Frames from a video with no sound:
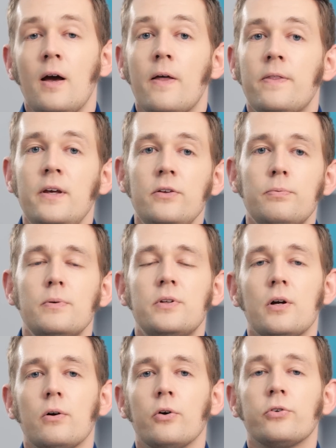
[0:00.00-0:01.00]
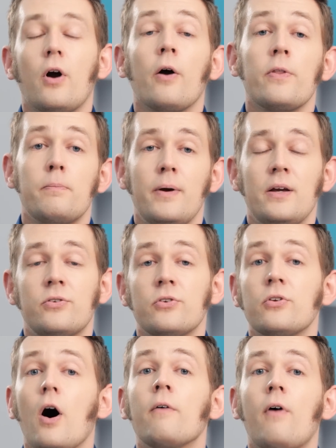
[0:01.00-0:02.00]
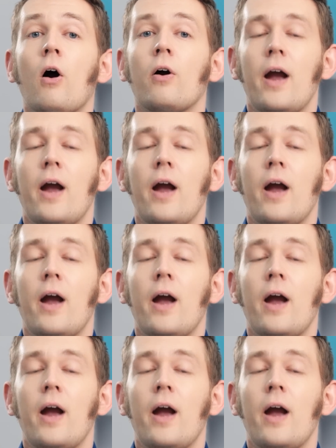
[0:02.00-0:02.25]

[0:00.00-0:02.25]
These materials are the basis of our